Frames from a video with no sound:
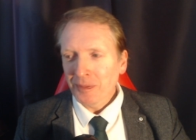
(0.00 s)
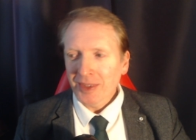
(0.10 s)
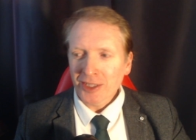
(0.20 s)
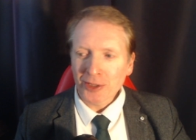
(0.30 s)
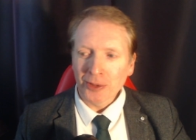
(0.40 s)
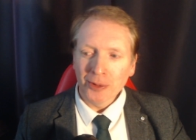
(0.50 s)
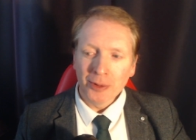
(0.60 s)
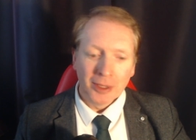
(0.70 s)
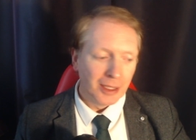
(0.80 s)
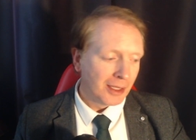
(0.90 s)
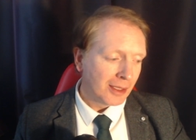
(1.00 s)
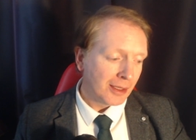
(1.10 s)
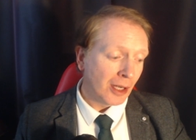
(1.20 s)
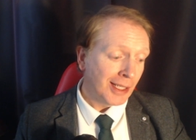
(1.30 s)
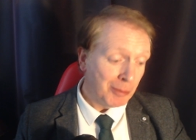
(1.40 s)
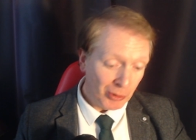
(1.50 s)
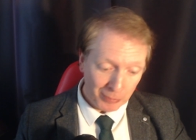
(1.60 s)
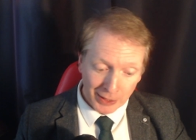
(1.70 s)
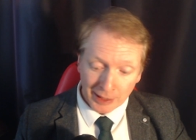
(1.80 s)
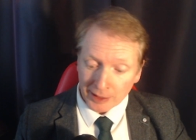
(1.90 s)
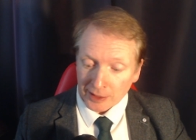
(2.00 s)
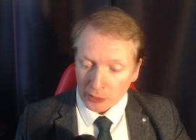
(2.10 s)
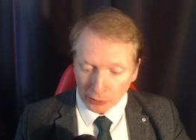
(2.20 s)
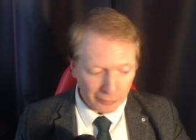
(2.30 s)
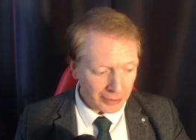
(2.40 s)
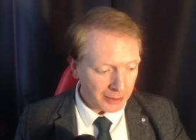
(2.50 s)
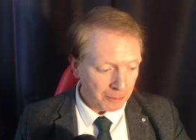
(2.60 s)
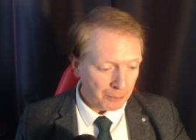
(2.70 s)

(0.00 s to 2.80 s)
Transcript: So the honeymoon period is over.